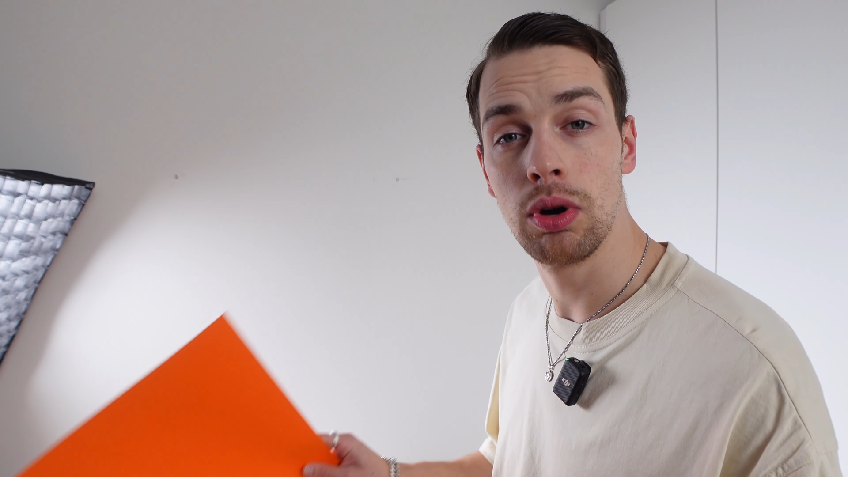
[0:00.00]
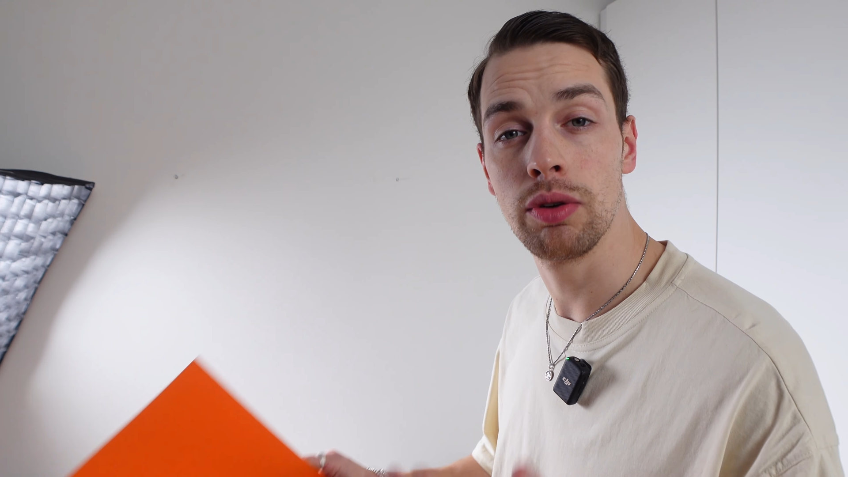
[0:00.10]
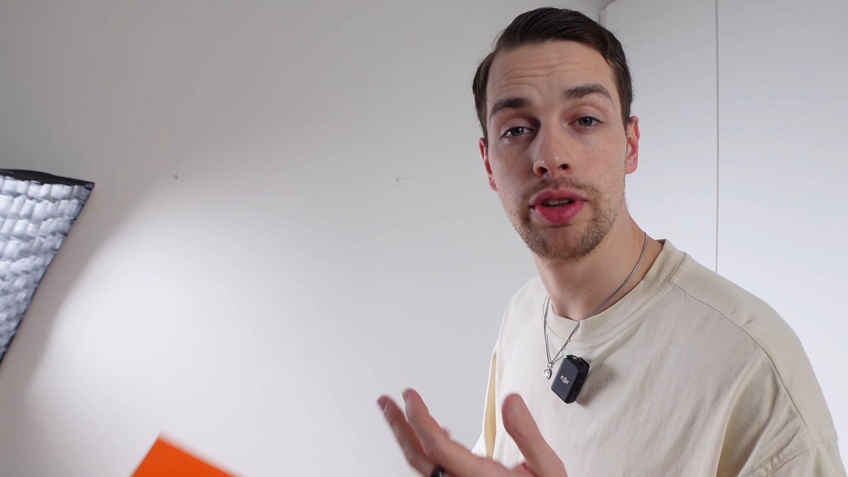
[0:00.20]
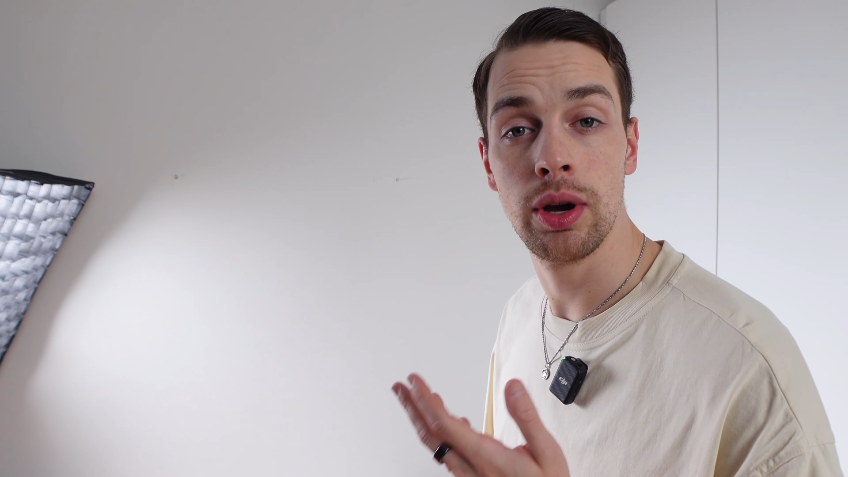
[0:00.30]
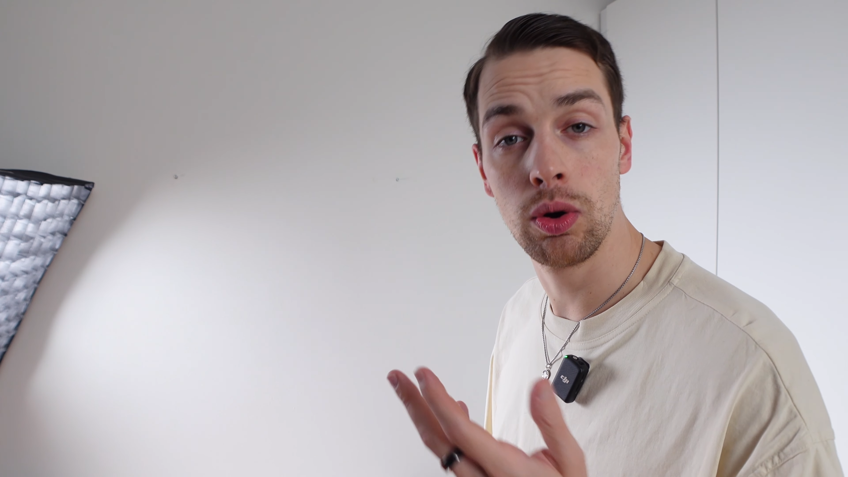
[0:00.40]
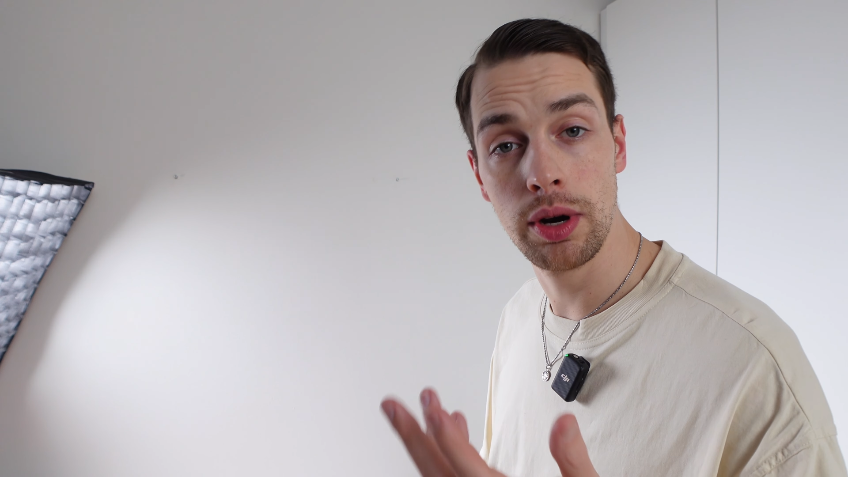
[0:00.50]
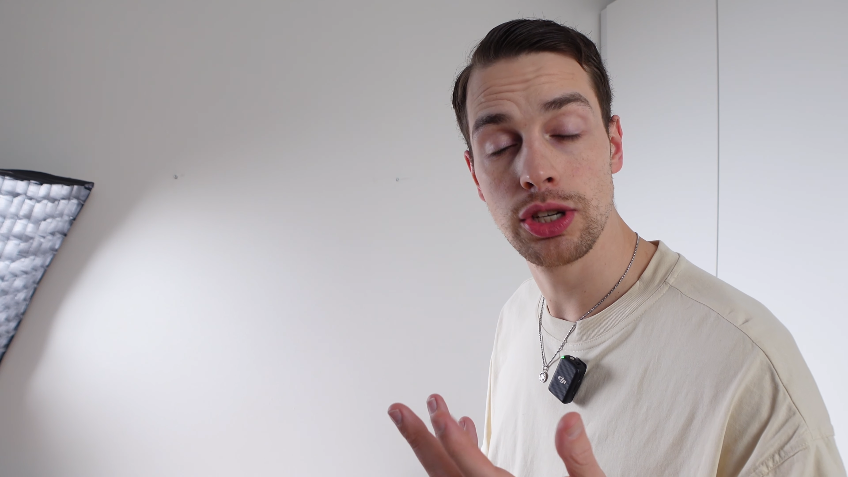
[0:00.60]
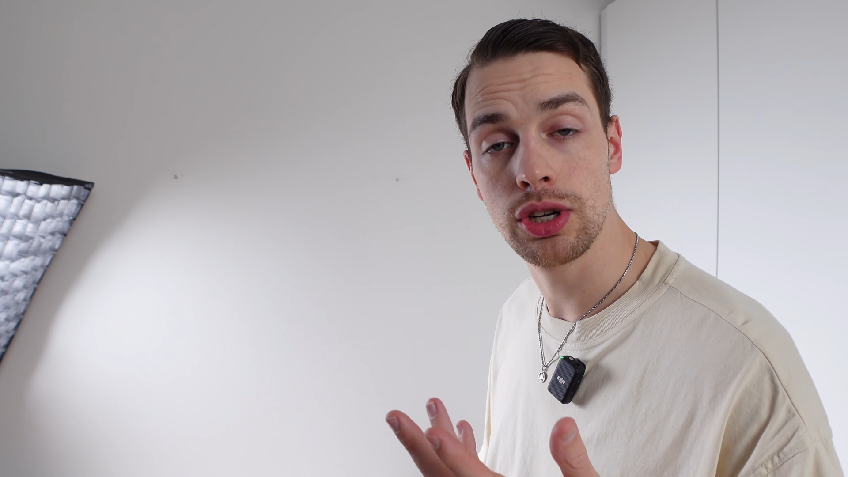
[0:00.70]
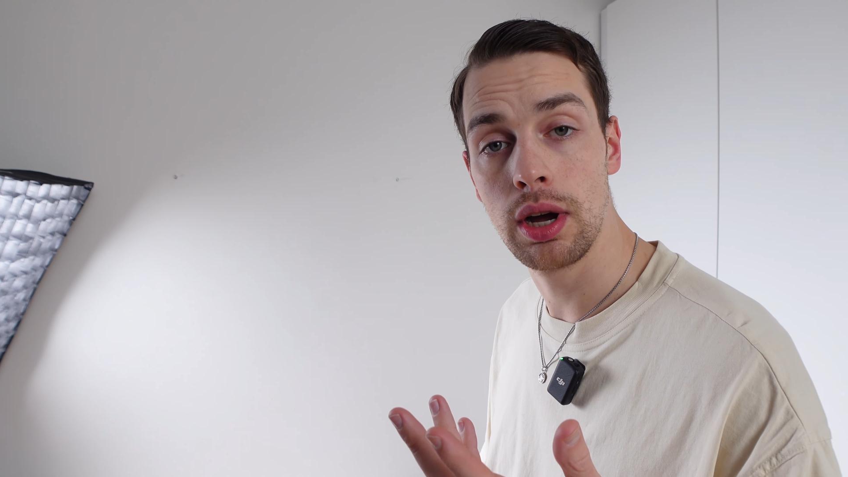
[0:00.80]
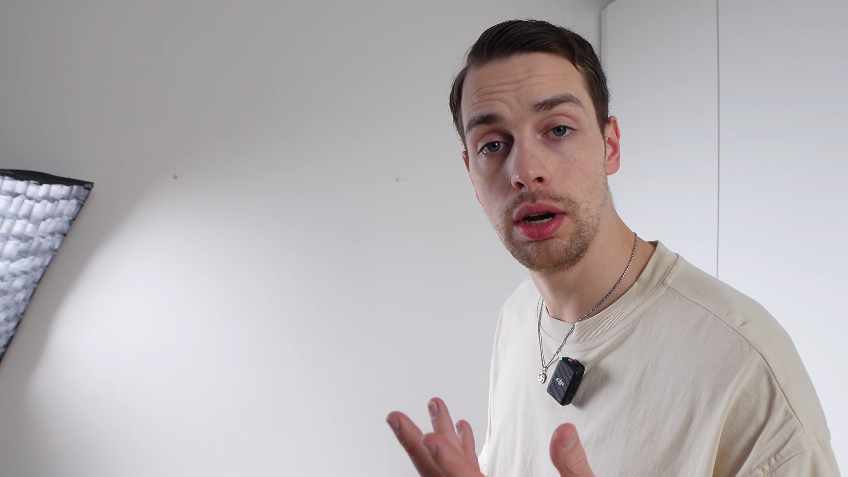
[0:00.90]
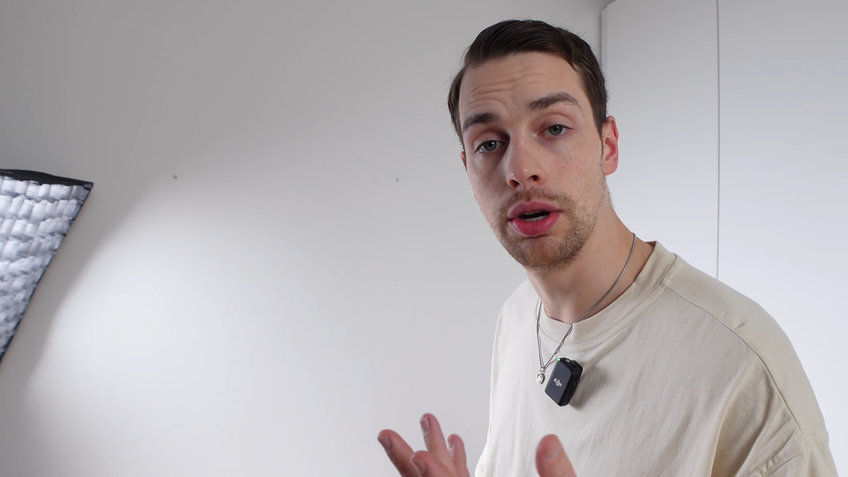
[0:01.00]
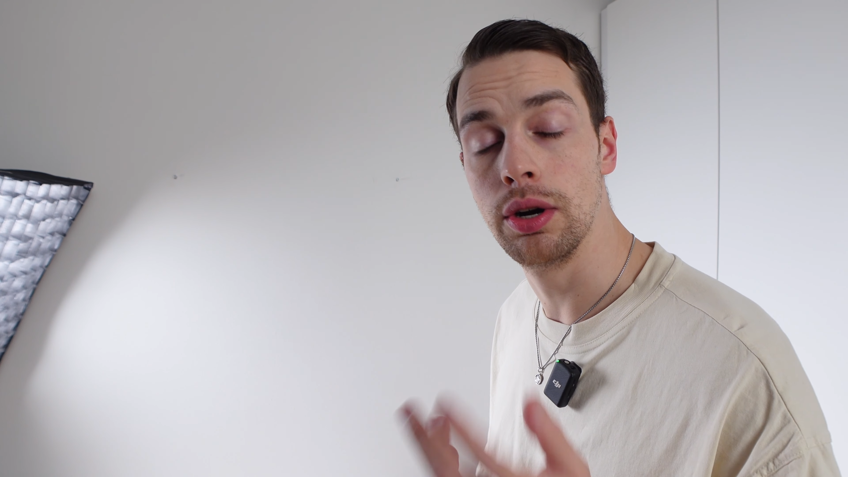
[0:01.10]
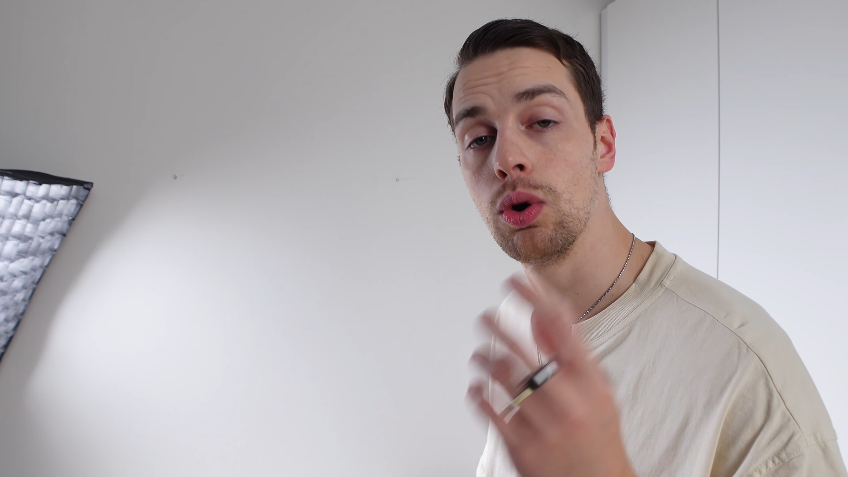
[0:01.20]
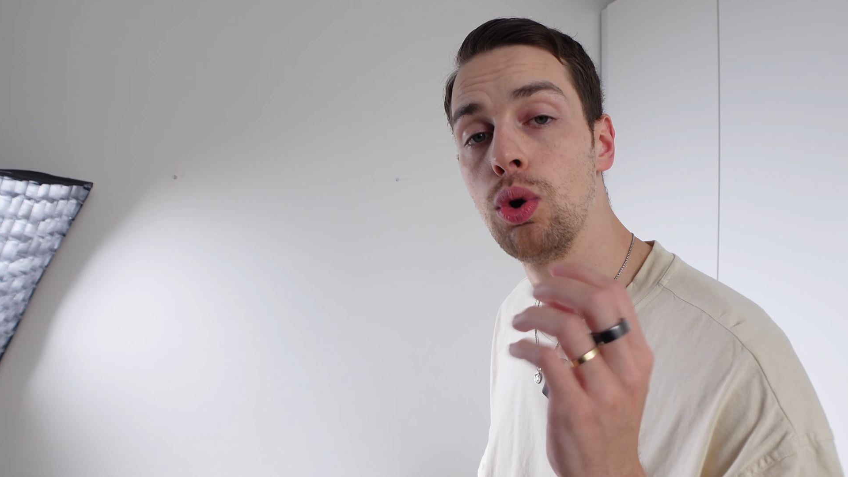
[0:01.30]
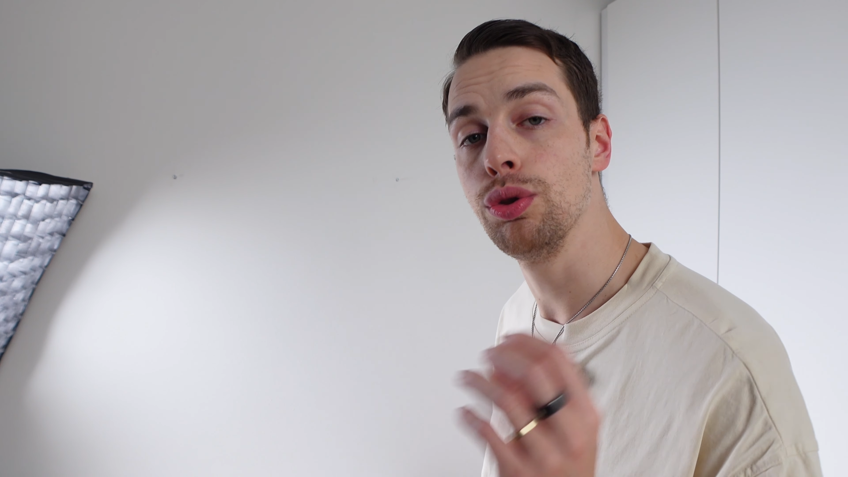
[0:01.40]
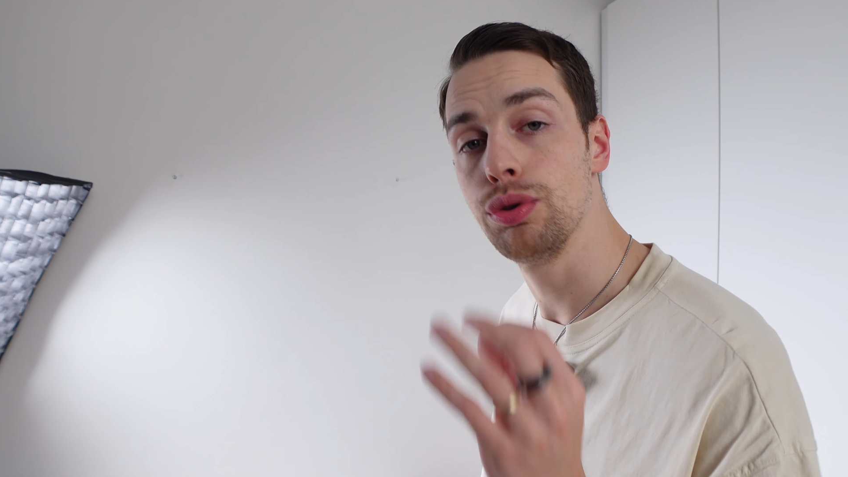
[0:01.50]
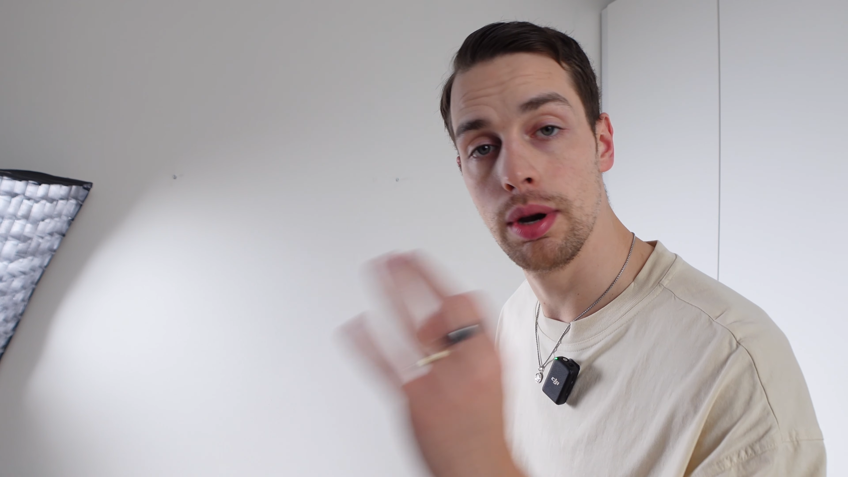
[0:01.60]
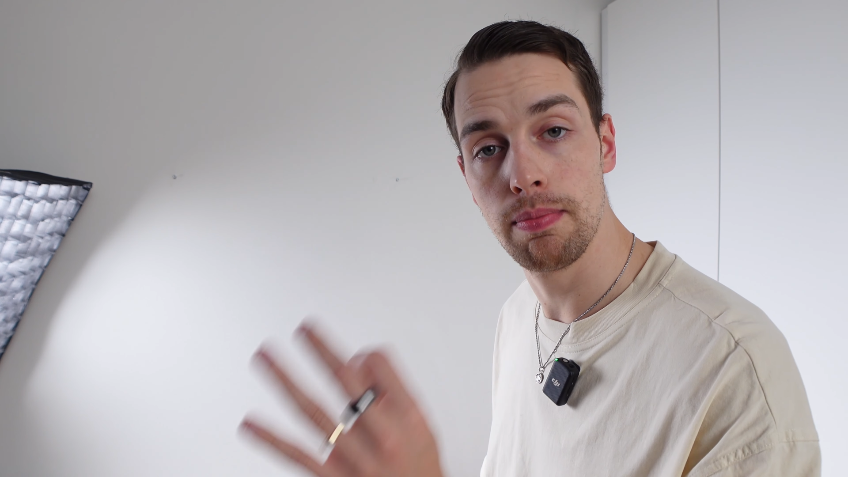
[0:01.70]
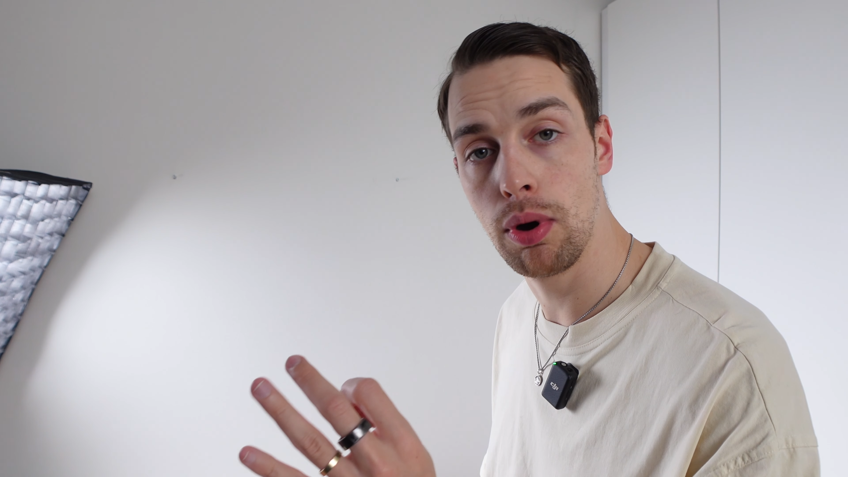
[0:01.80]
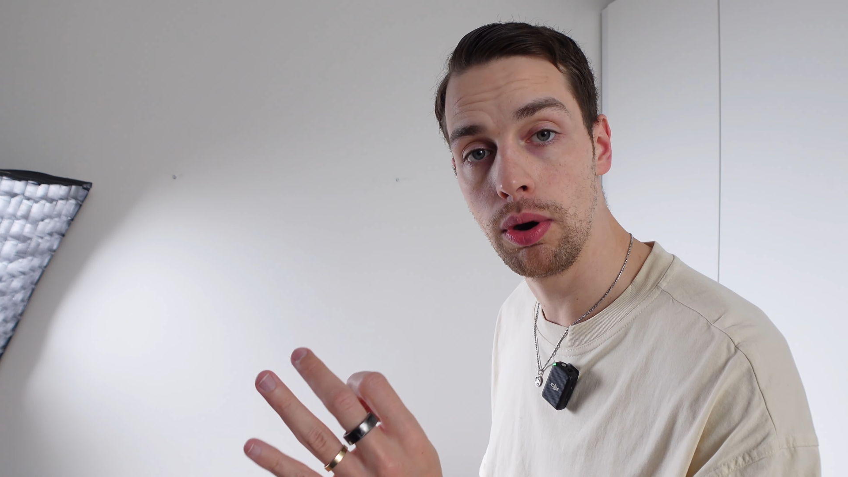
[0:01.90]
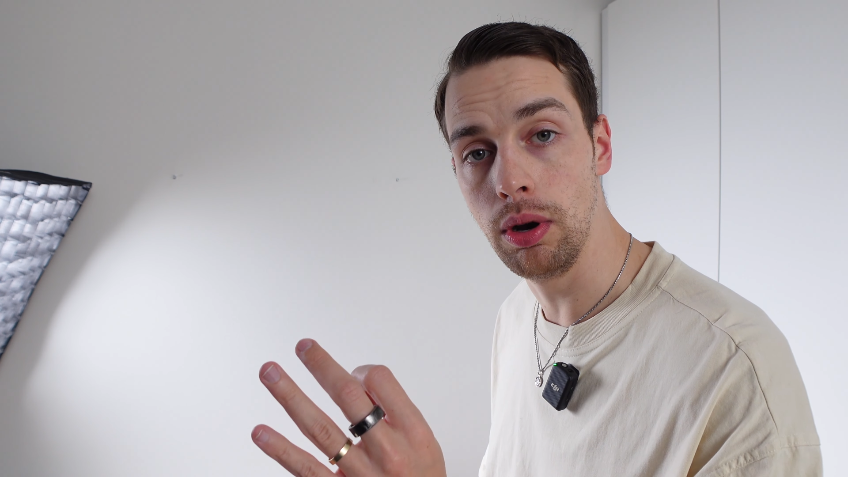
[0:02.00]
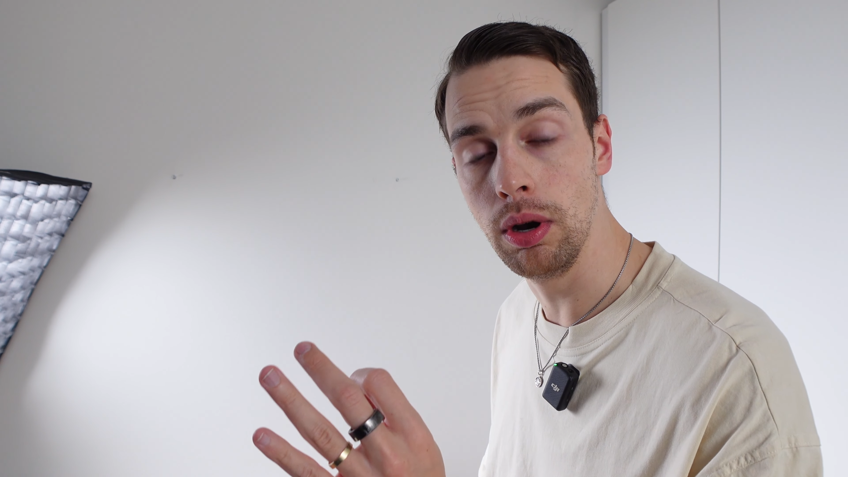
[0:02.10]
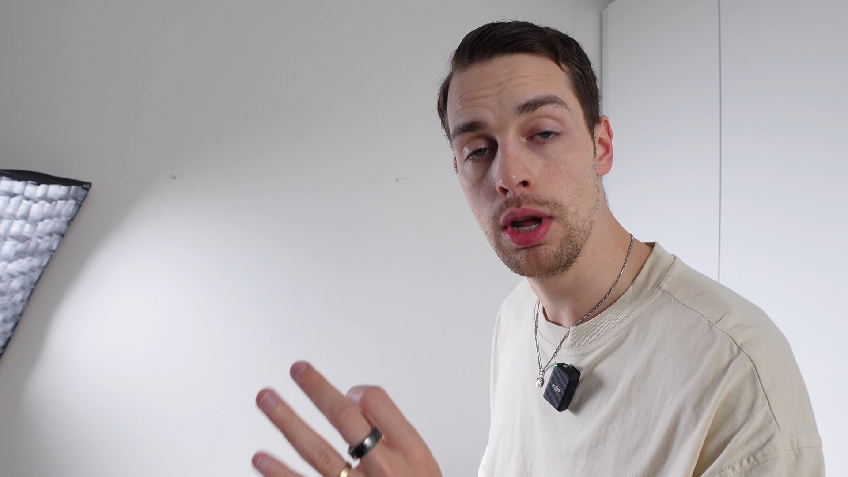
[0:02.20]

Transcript: of the orange color onto the bottle,